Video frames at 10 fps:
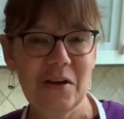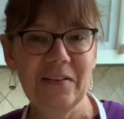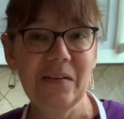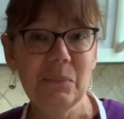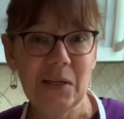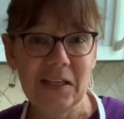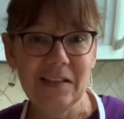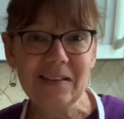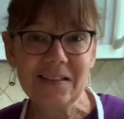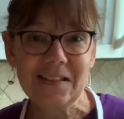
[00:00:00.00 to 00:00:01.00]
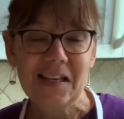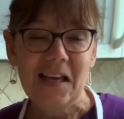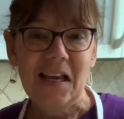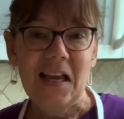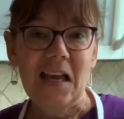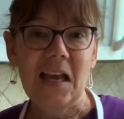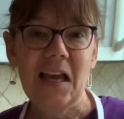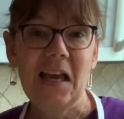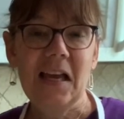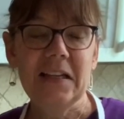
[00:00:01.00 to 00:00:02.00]
and beans,
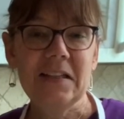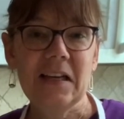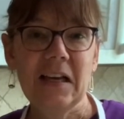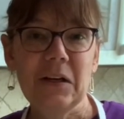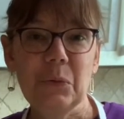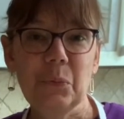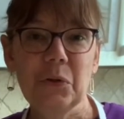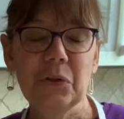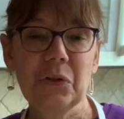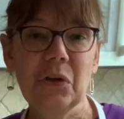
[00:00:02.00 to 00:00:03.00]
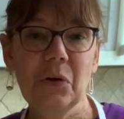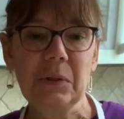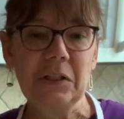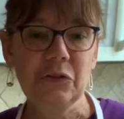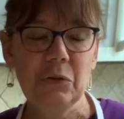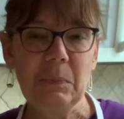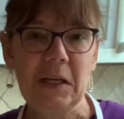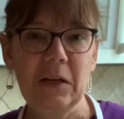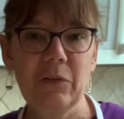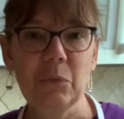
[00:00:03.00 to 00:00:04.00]
and we're going to
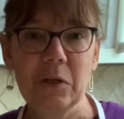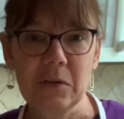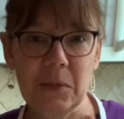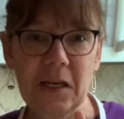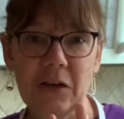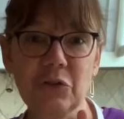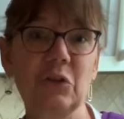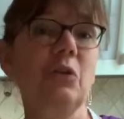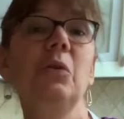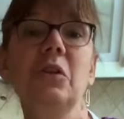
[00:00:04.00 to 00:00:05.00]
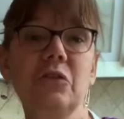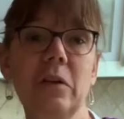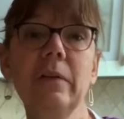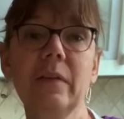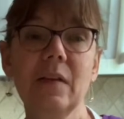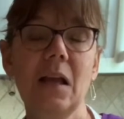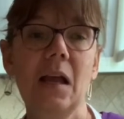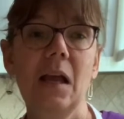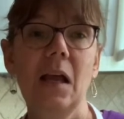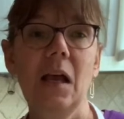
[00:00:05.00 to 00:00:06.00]
make actually two dishes.
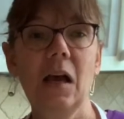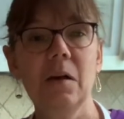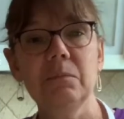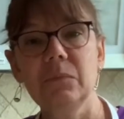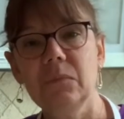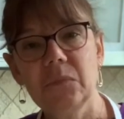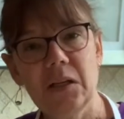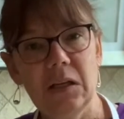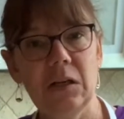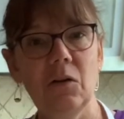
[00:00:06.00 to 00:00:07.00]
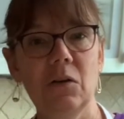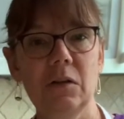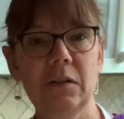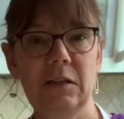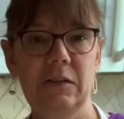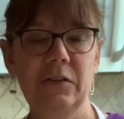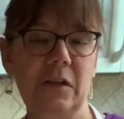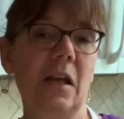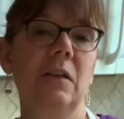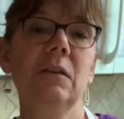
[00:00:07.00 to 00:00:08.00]
They are eaten
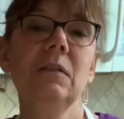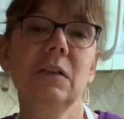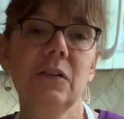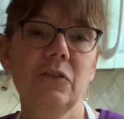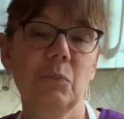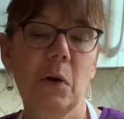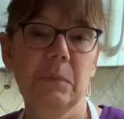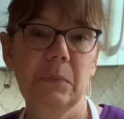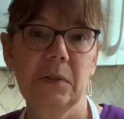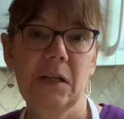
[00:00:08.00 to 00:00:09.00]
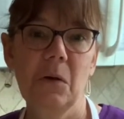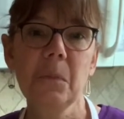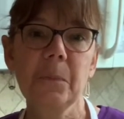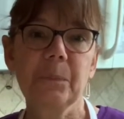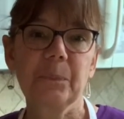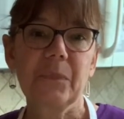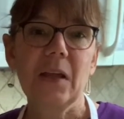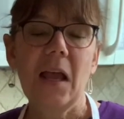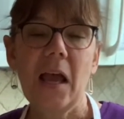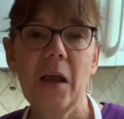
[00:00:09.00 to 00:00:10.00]
together, as you probably know.
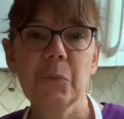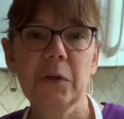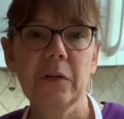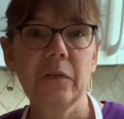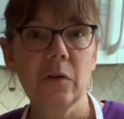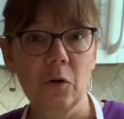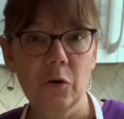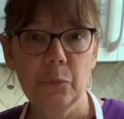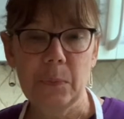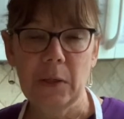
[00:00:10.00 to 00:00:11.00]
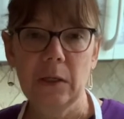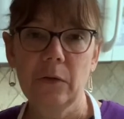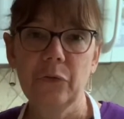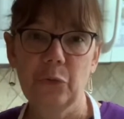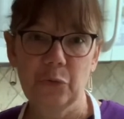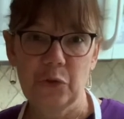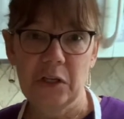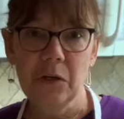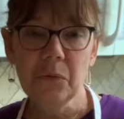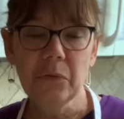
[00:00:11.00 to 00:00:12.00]
And we're gonna start off by making a
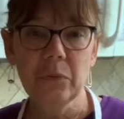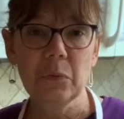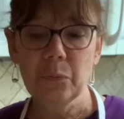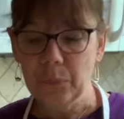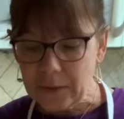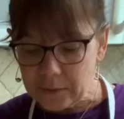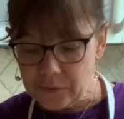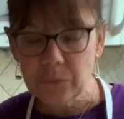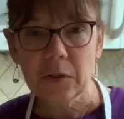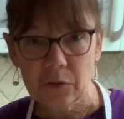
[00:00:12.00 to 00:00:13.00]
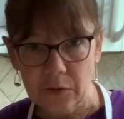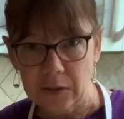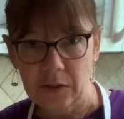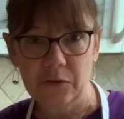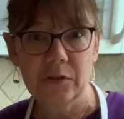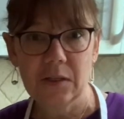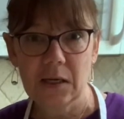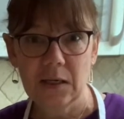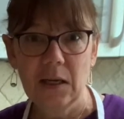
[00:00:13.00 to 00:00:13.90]
sofrito. So we're really doing cooking here today.